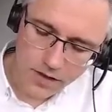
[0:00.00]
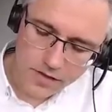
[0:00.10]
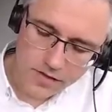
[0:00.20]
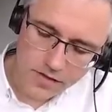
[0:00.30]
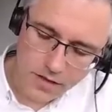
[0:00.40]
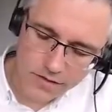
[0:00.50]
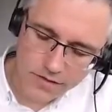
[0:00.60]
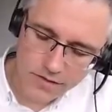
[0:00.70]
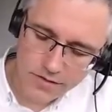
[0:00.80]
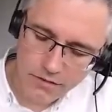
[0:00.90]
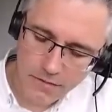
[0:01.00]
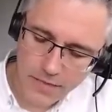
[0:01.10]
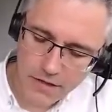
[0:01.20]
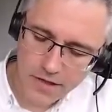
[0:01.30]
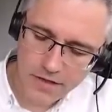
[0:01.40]
So it's also
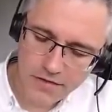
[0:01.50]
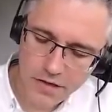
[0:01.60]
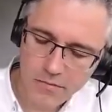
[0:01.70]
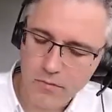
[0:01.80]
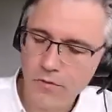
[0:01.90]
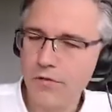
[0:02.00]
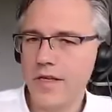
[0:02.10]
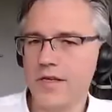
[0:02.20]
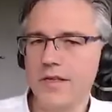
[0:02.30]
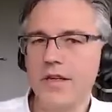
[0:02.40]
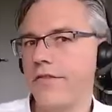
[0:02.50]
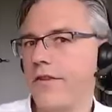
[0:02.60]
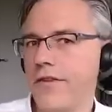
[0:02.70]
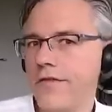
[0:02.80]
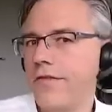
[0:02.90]
about having a more or less
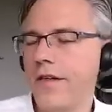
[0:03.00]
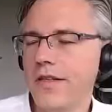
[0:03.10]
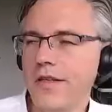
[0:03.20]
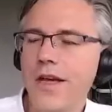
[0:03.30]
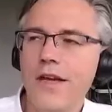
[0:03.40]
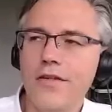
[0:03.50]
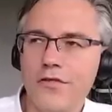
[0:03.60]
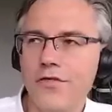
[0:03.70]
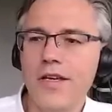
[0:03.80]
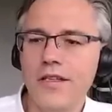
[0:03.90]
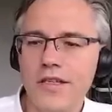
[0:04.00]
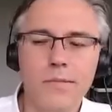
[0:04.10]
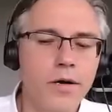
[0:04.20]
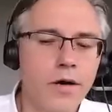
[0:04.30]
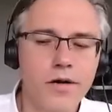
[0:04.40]
diversified trading
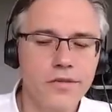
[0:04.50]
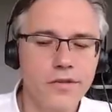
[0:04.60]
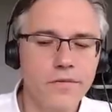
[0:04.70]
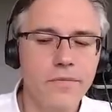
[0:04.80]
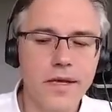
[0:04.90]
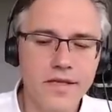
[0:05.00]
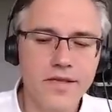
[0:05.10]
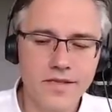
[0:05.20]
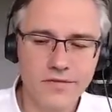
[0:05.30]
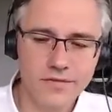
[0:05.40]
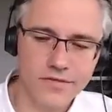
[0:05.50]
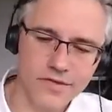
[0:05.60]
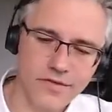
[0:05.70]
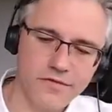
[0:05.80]
partner base, or sort